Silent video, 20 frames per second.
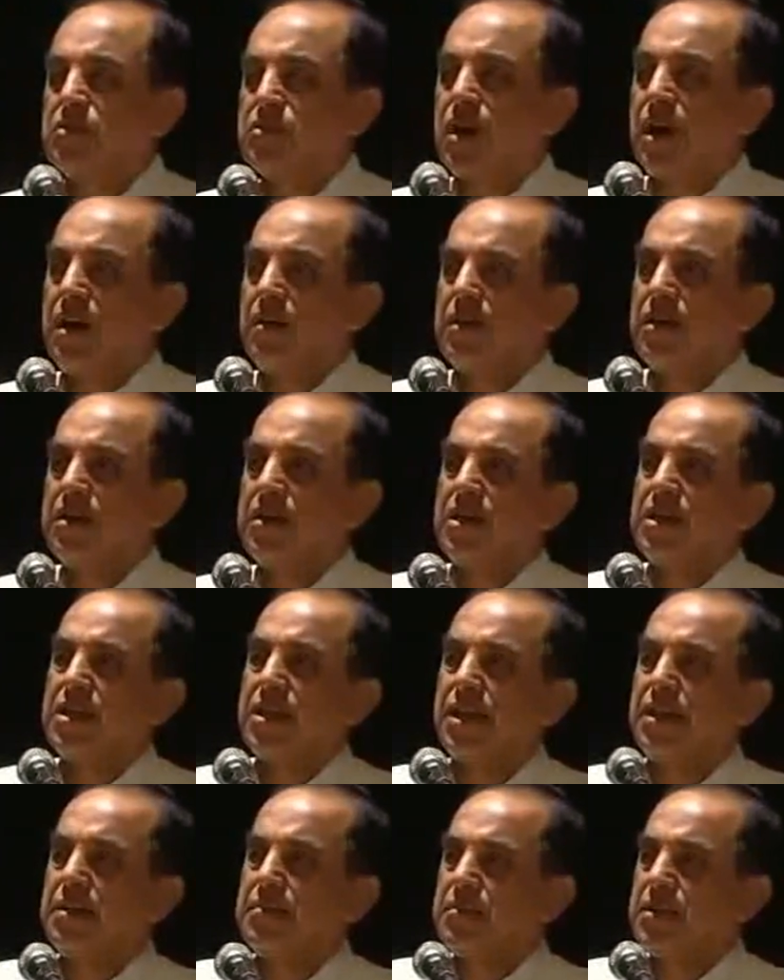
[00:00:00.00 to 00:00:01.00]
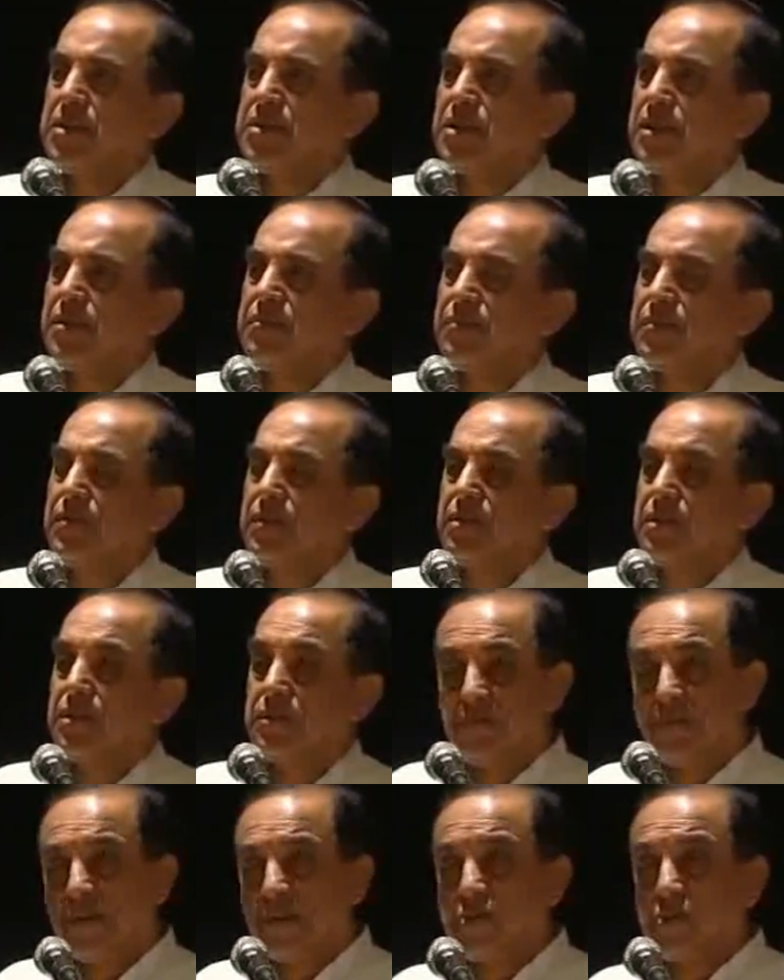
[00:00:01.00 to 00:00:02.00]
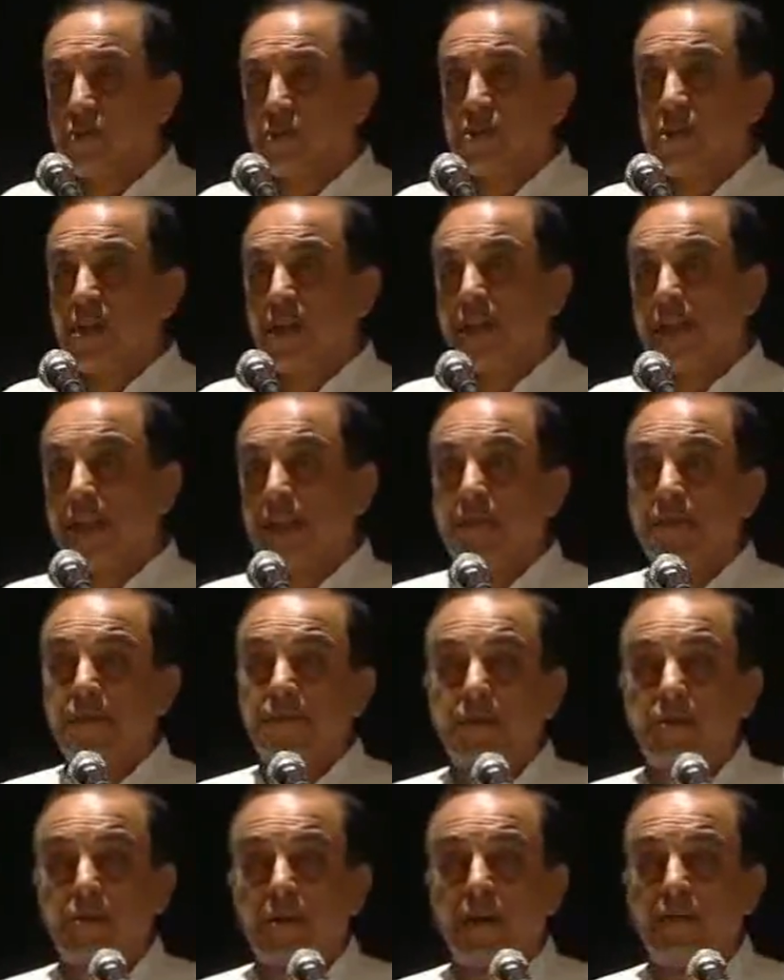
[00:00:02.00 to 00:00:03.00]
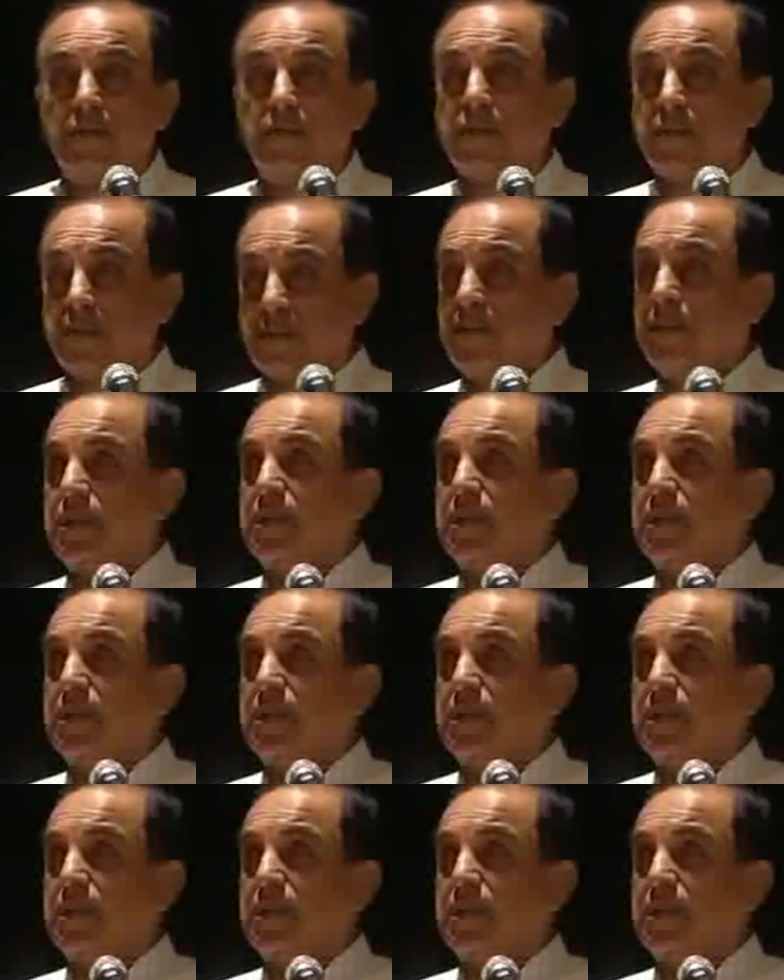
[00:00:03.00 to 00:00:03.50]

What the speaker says: So how did he claim his MPhil? He first originally came, he went to Harvard.